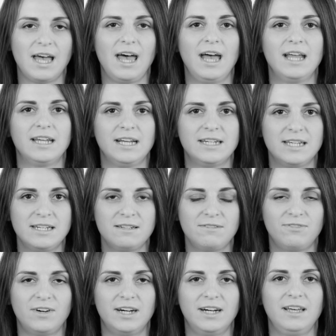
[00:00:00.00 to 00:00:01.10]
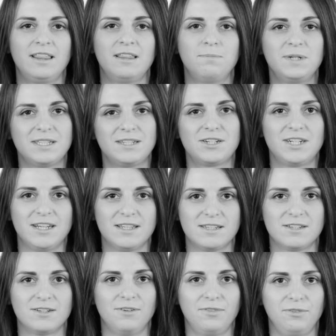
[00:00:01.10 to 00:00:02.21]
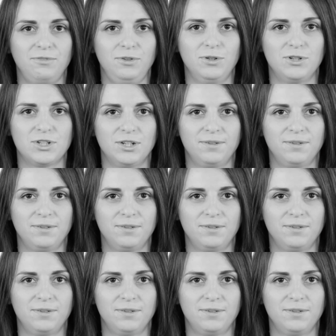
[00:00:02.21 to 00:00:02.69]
and identify the business chances of the future.